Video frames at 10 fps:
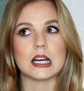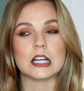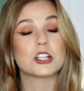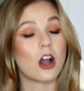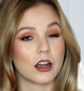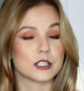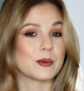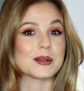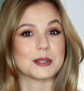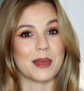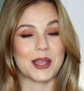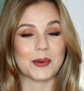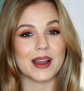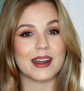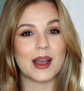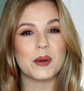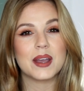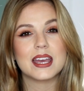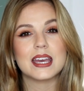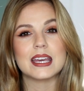talked about debate right now,
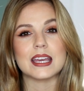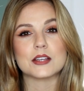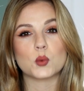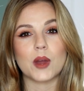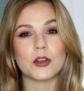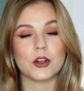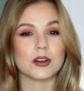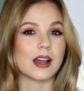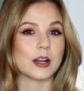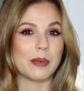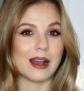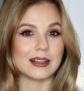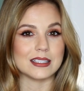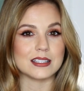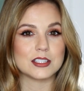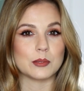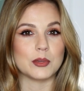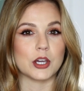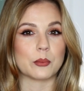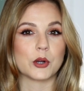is whether or not a palette needs to
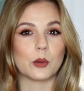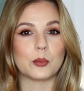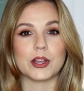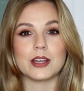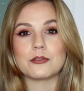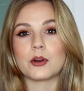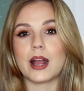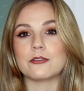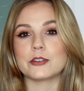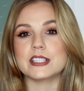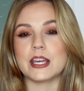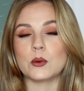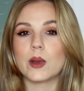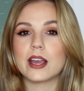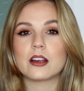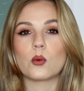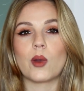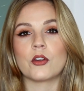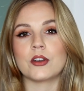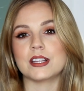be appropriate for everyday wear,
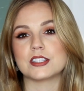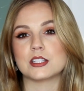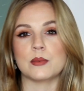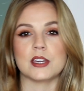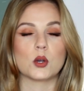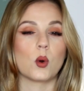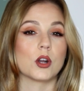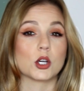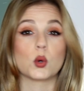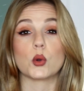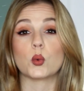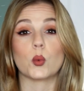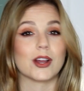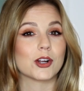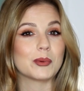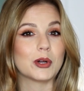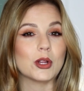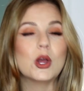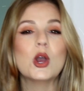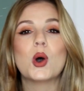whether it needs to be quote-unquote
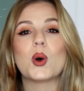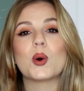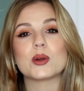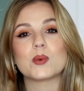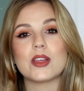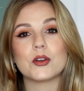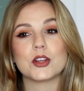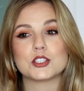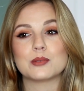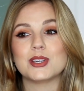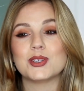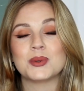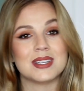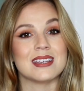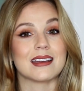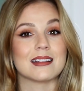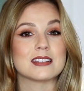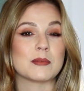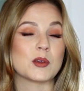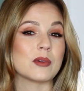wearable, or whether it should be unique and
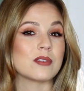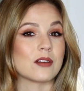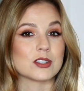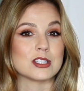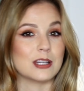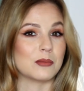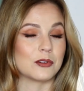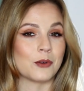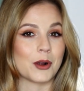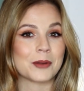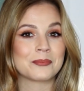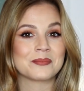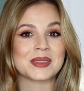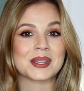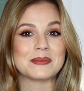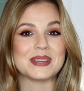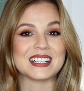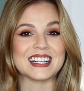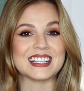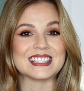something we've never seen before.
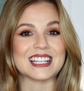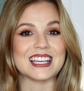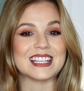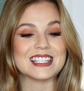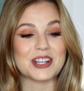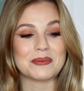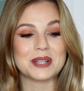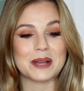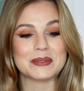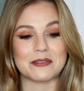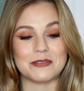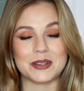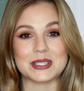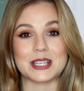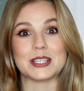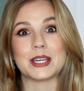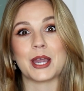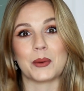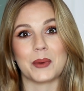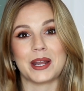Because sometimes it feels like you
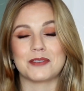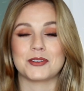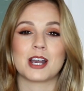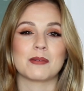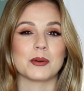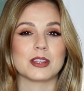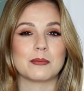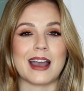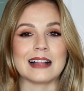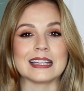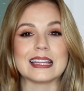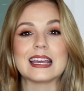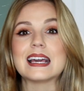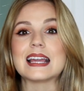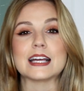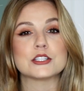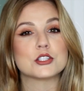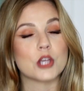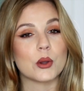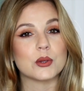can't win. If you come out with a palette that's
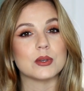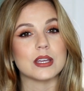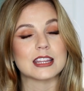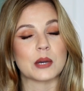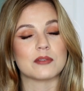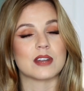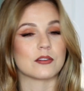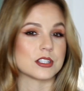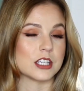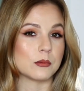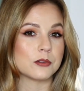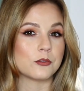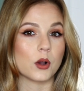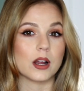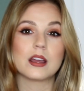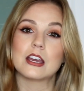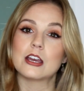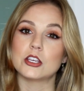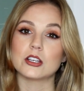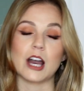so unique that we've never seen before,
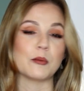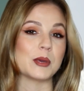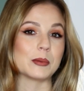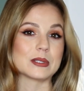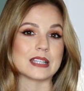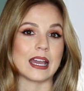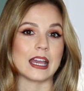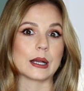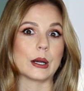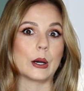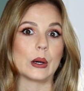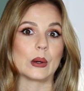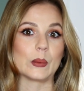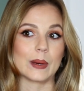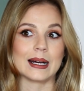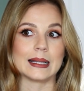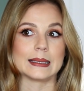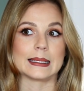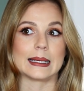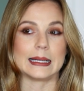you'll have people saying, oh,
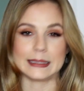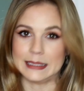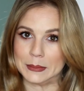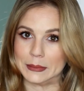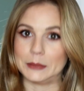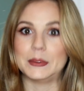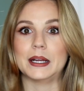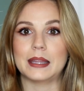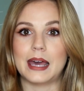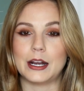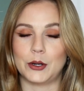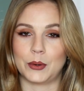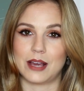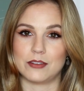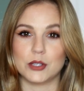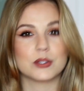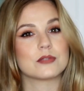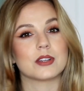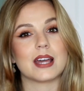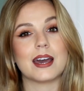well, I can't really wear that, I don't have a use
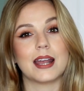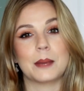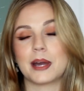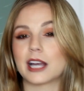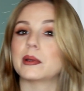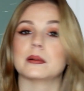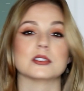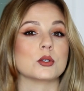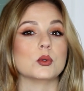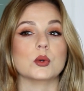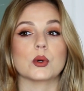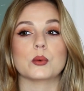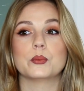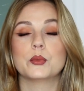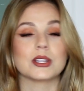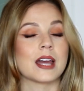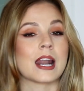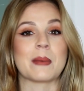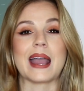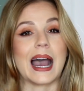for that, I'm not going to be able to put
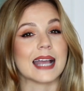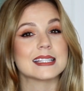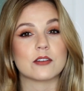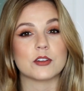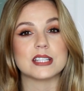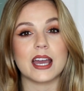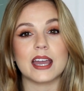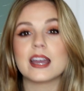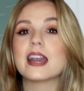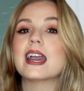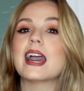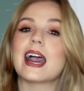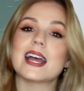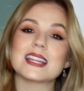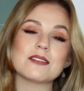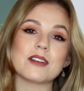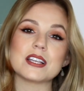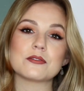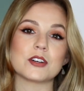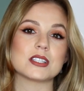that on my eyes every day. And then
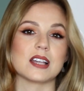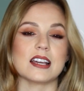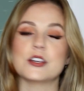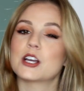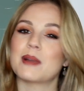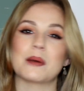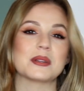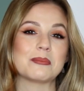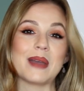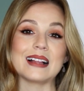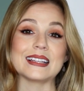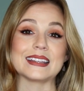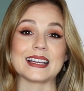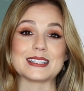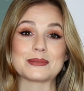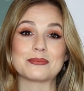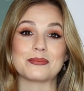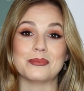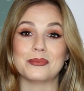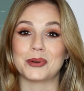vice versa, you come out with a palette that's
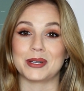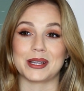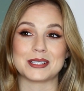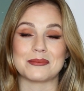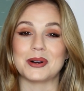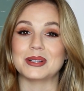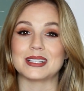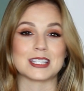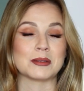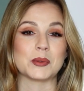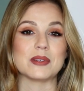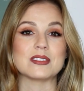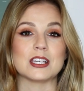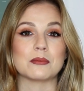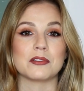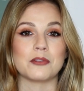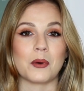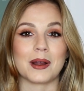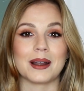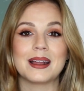predictable, it's something we've seen
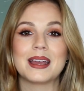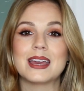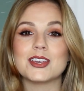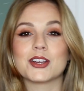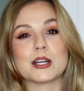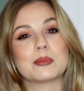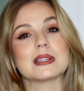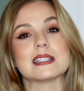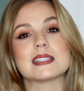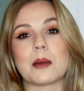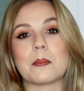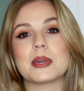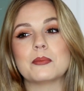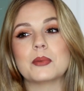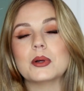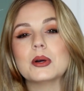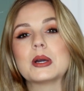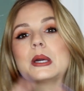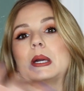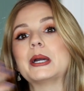before, you're gonna please some people,
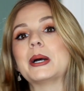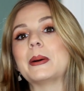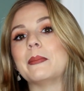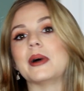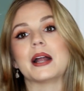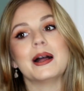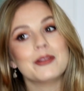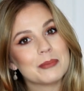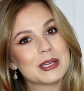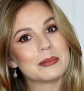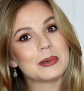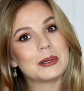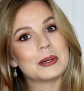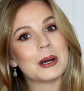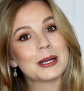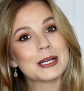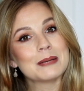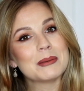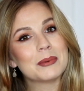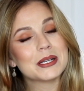but other people are gonna
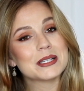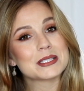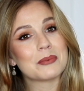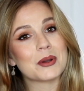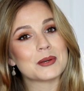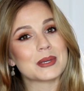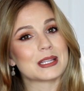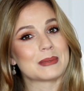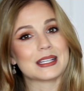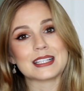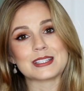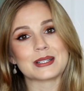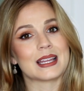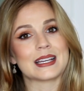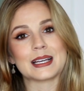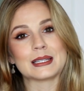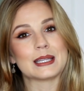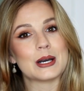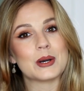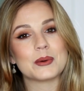be pretty disappointed with it because they're like,
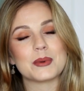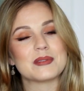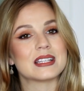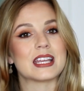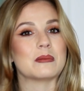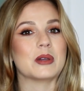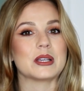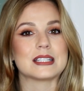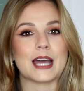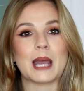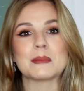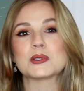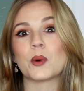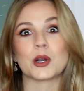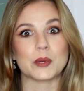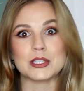hello, we've done that a million times, what are we